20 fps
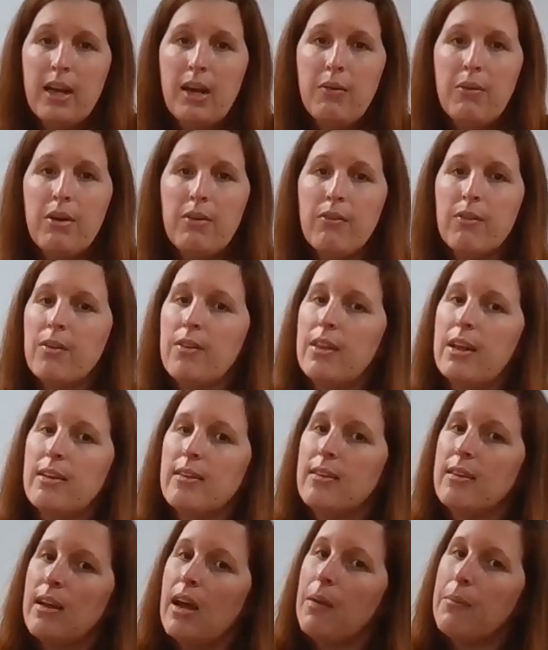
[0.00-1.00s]
However,
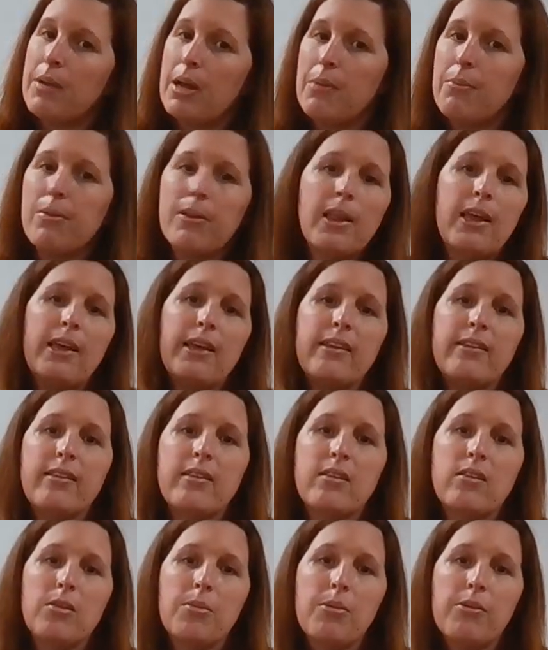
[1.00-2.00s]
that's not my
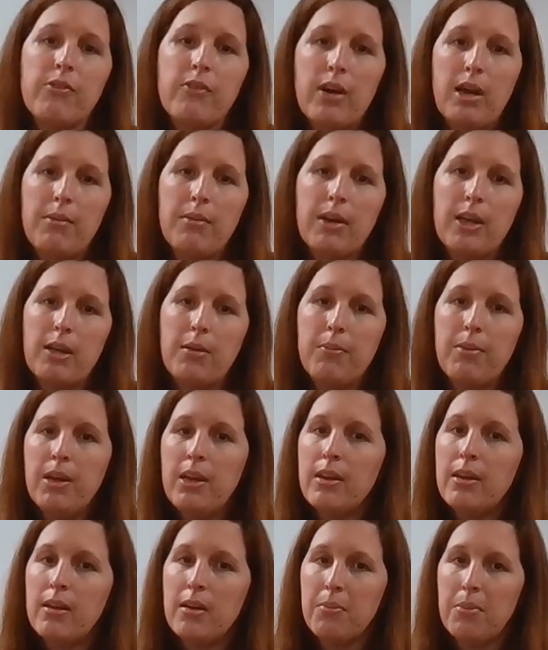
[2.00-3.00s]
place to provide my
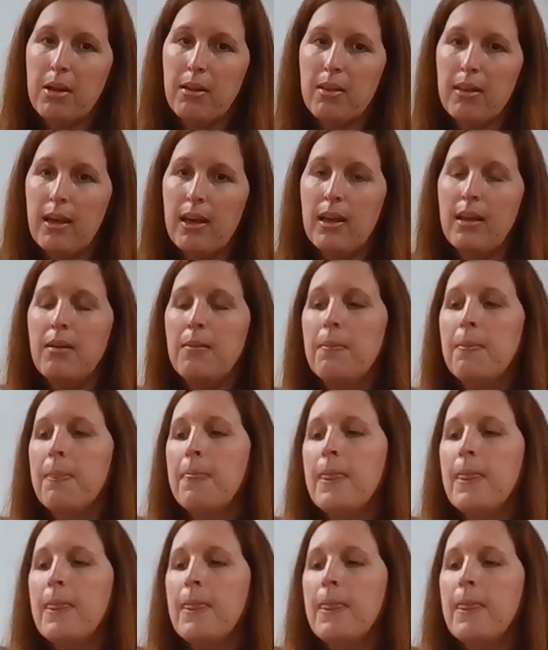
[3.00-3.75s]
opinion about that.